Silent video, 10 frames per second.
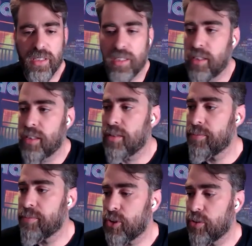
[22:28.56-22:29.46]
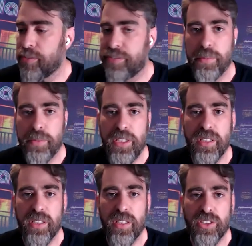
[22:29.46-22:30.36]
Um, so from
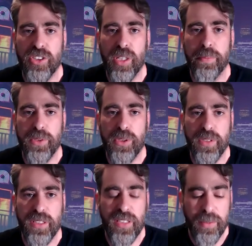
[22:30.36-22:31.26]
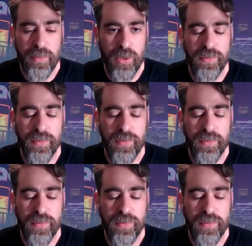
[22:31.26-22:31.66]
here, I'll jump to the demo.